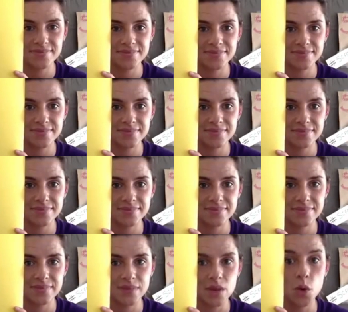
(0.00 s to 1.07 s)
yellow,
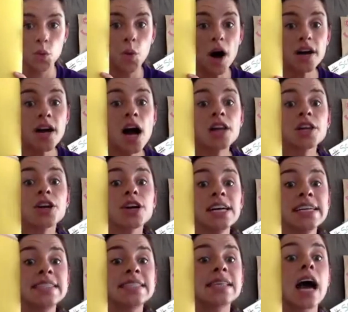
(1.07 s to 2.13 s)
but I'm gonna say
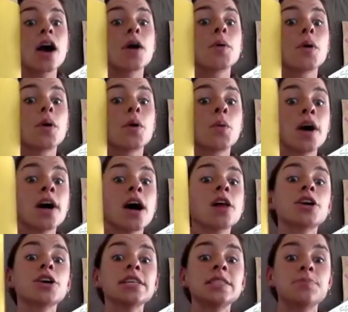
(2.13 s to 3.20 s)
it
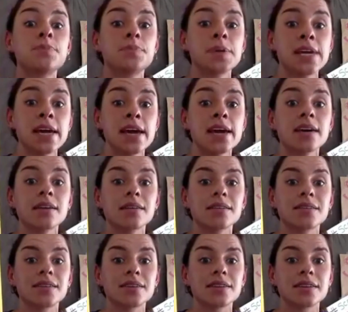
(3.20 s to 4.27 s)
reflects
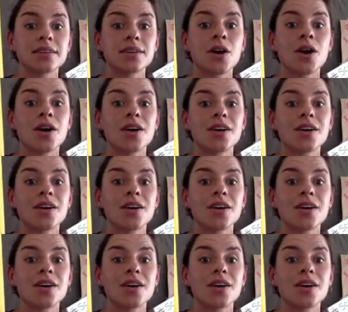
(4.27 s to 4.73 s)
yellow.